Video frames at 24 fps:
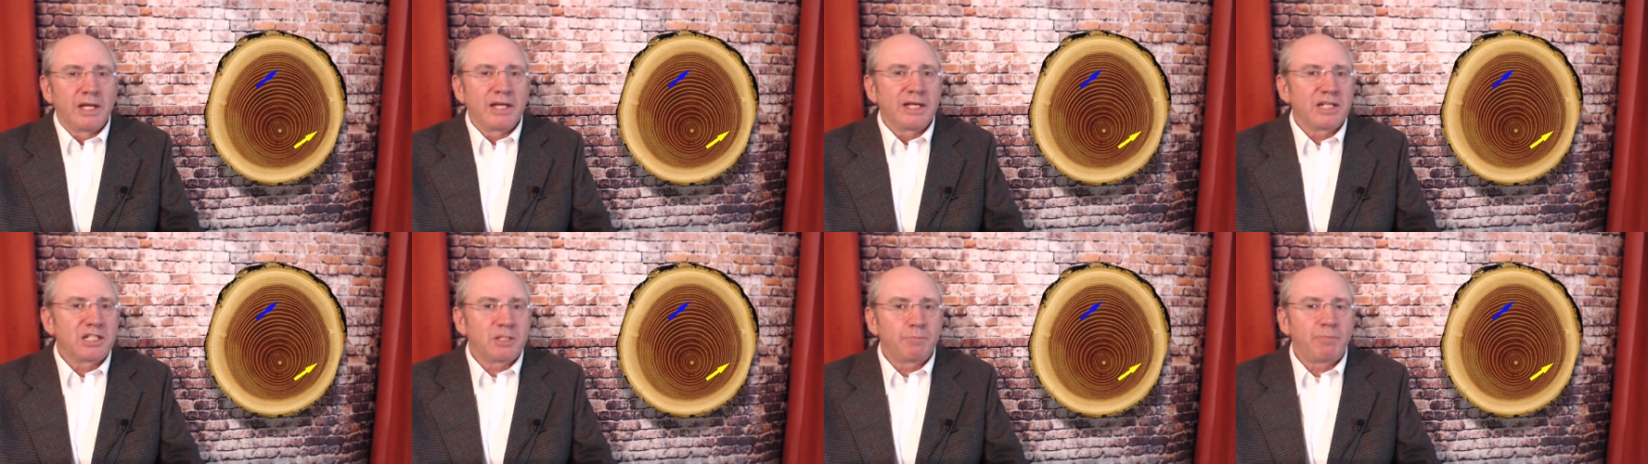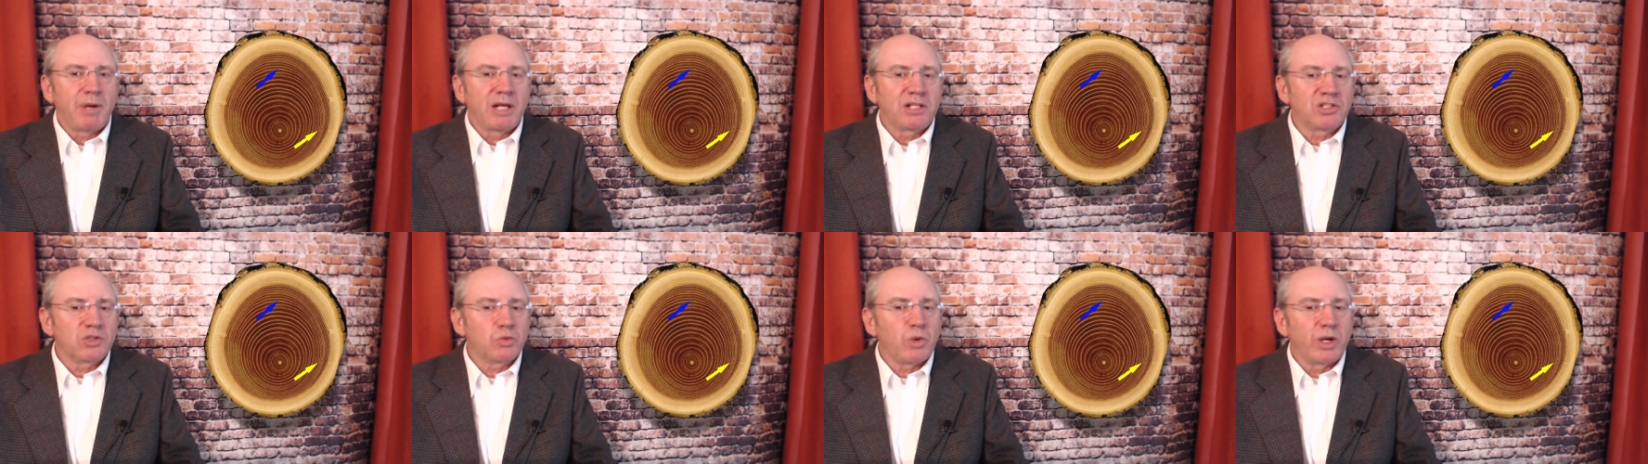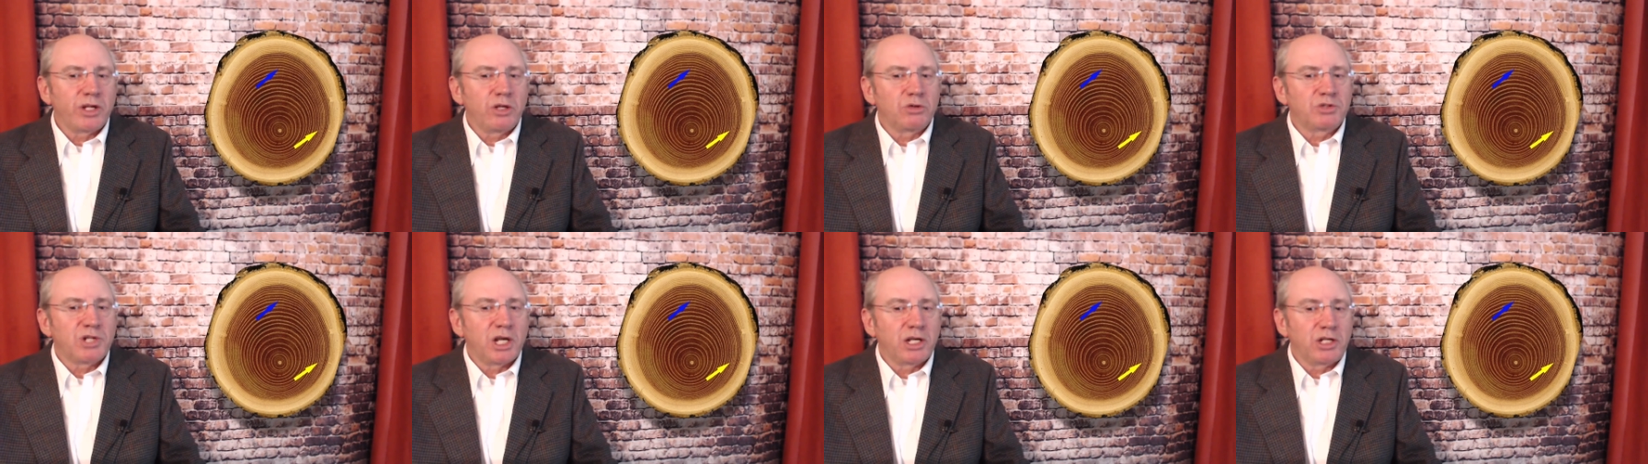It depends where
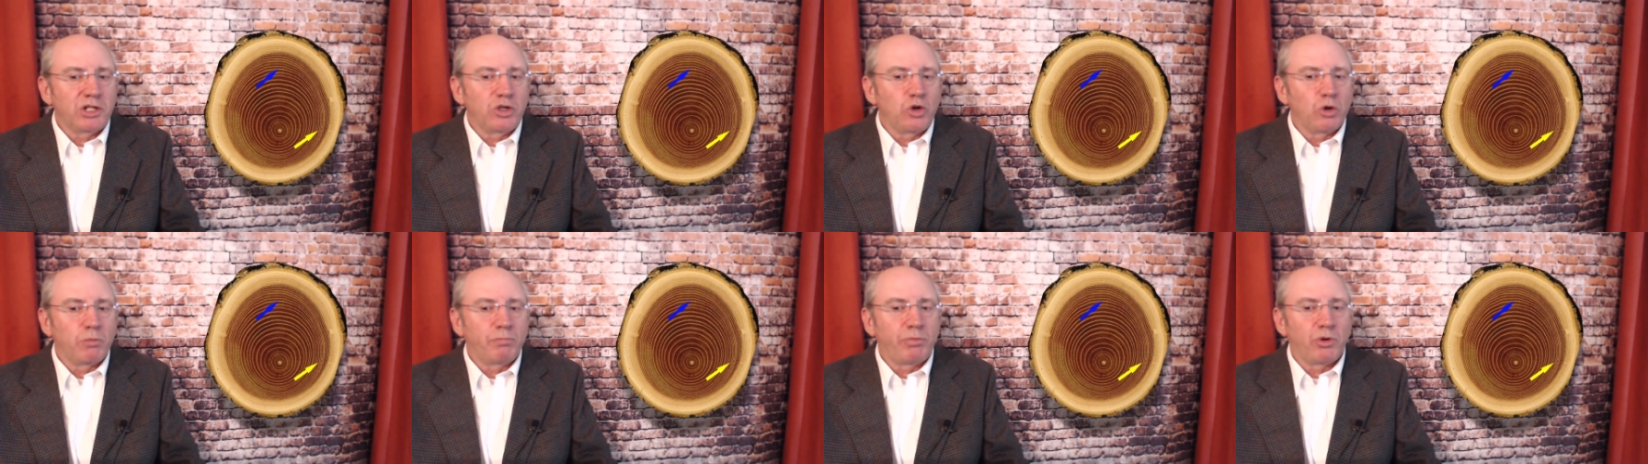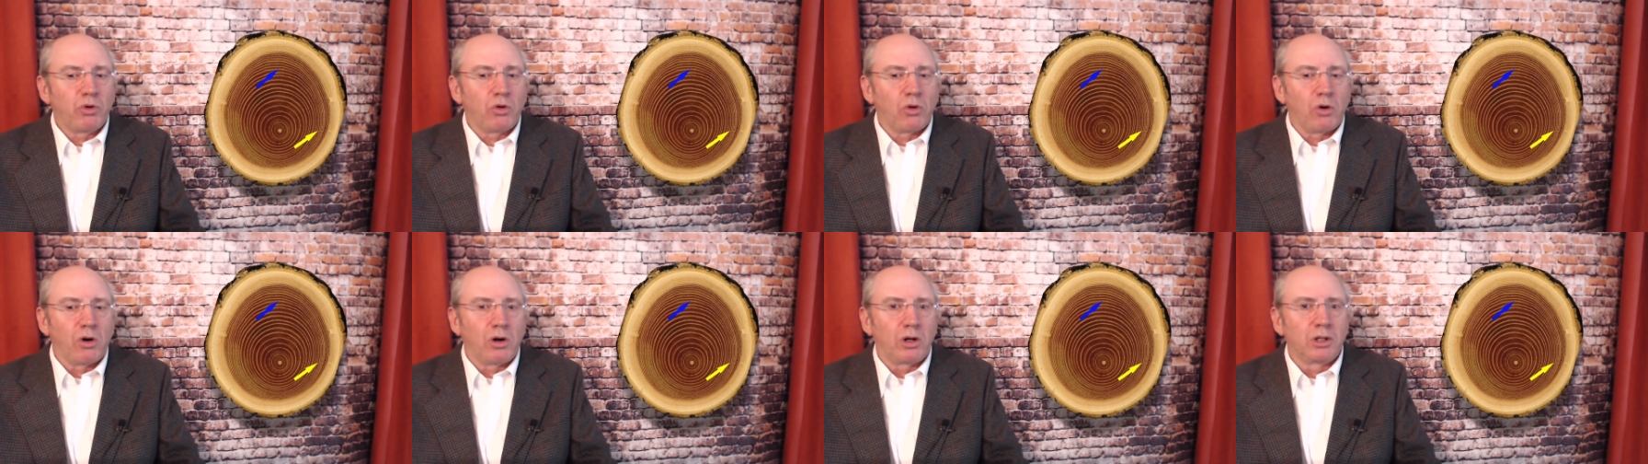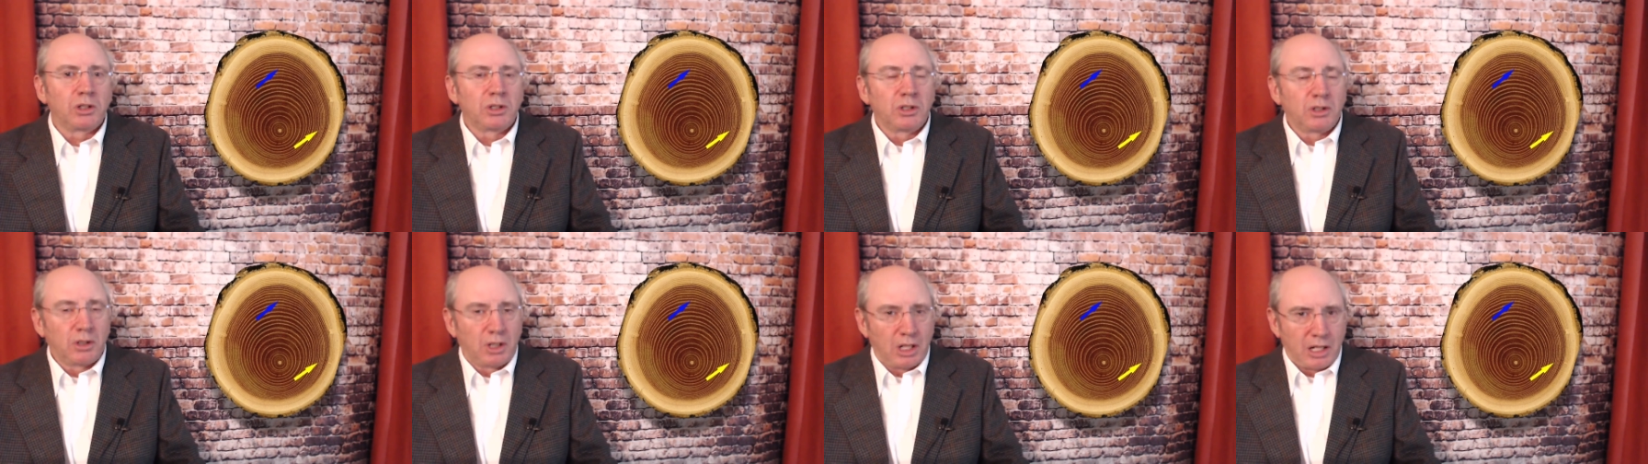you take your bore.
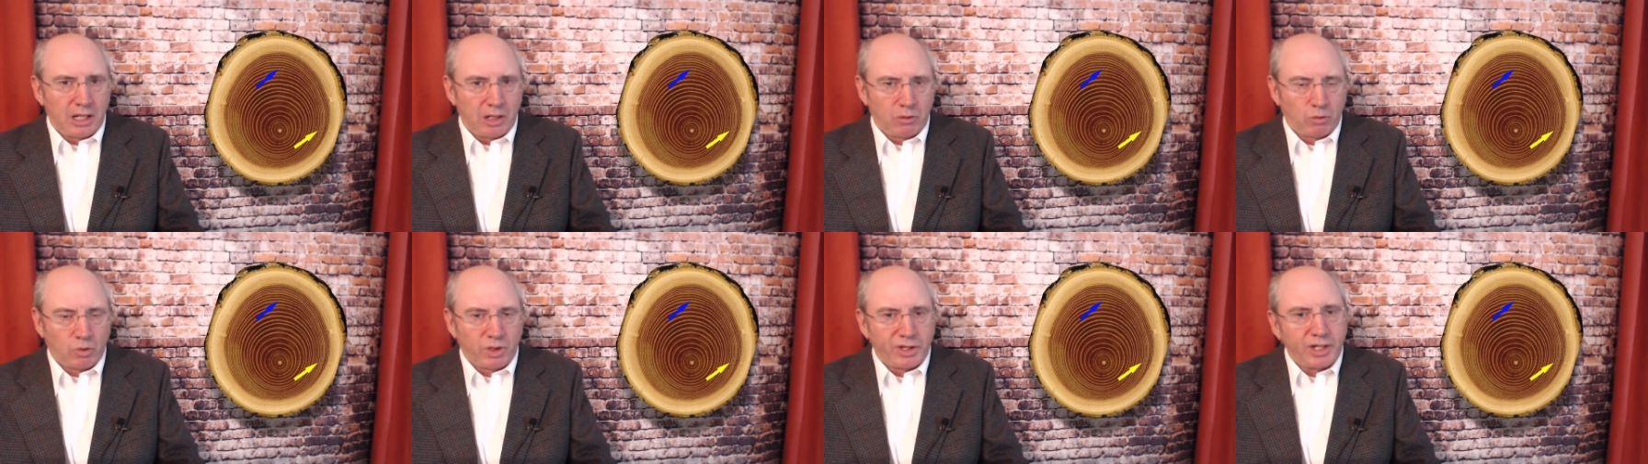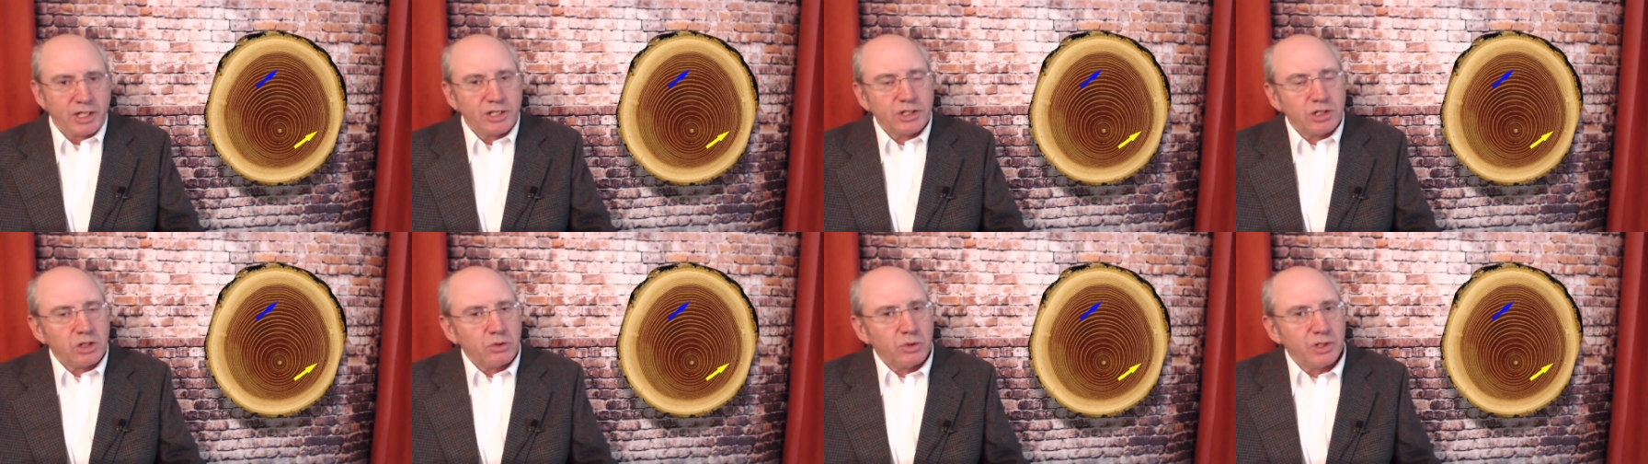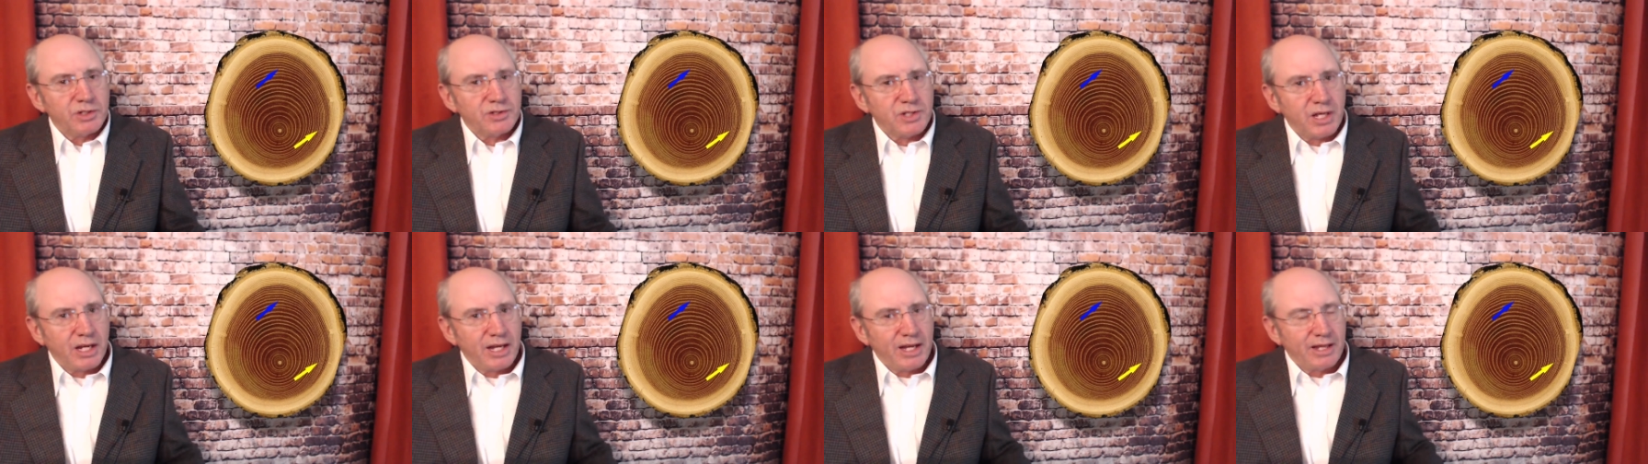Uh, what they do
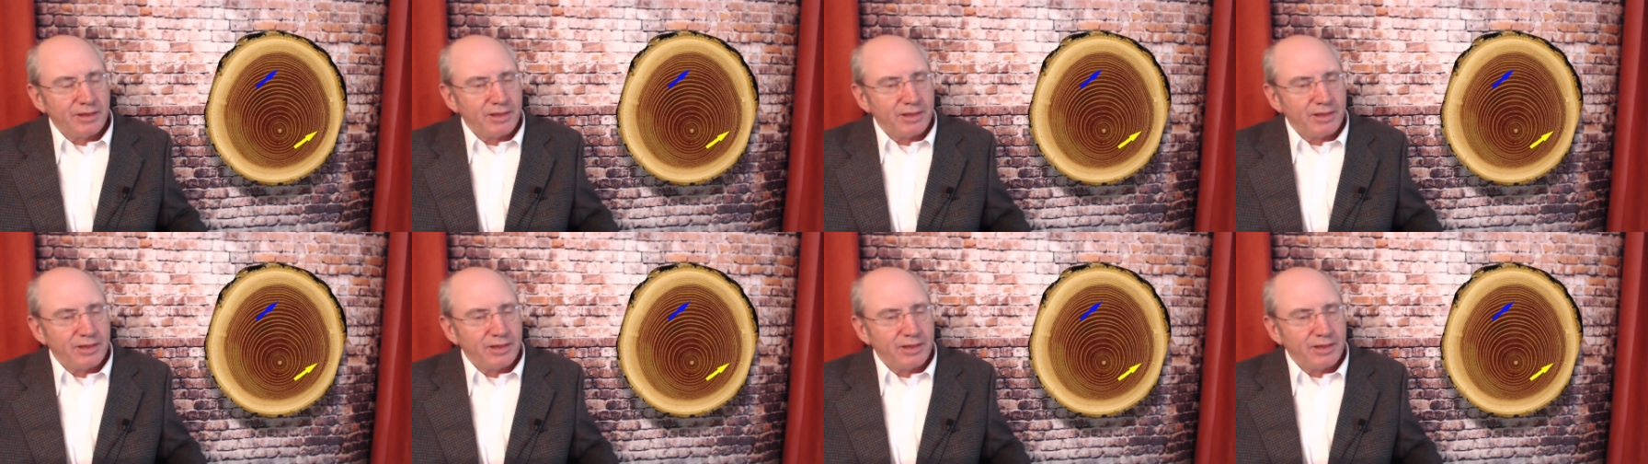is they,